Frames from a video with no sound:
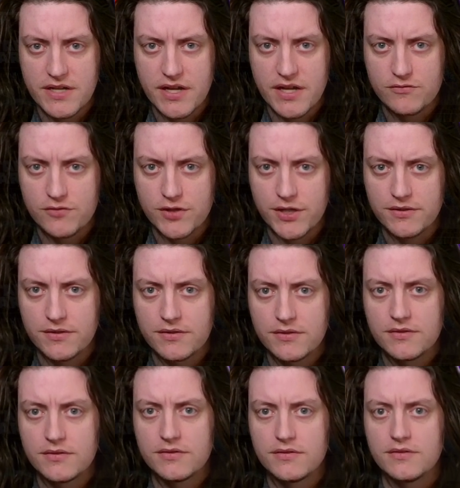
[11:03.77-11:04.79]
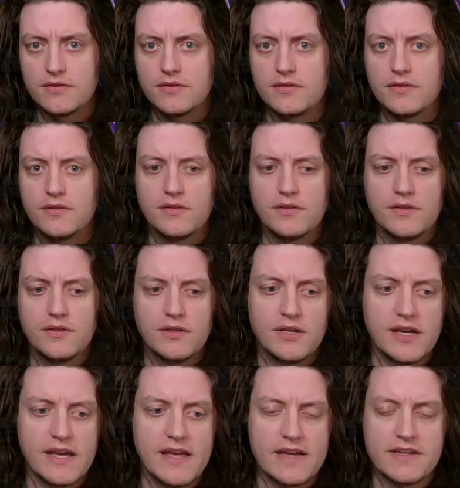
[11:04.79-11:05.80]
not right.
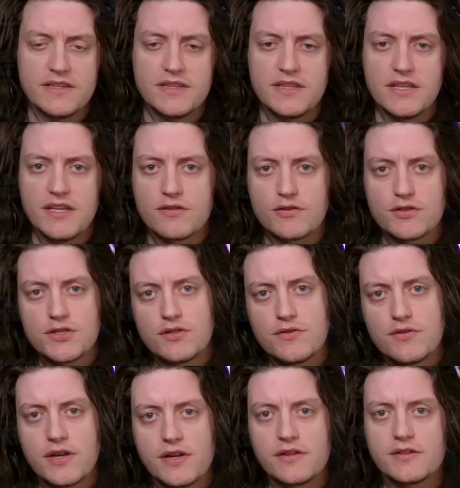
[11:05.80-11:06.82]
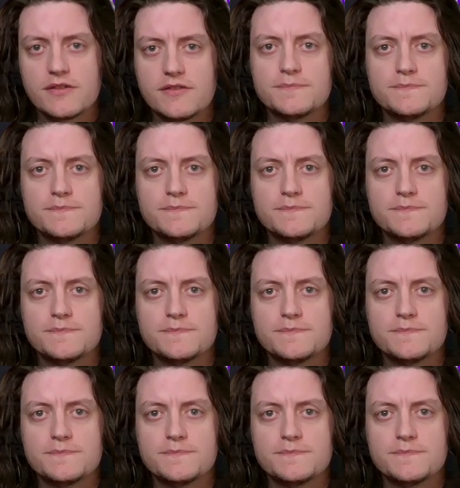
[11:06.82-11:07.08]
I added the other 2 there.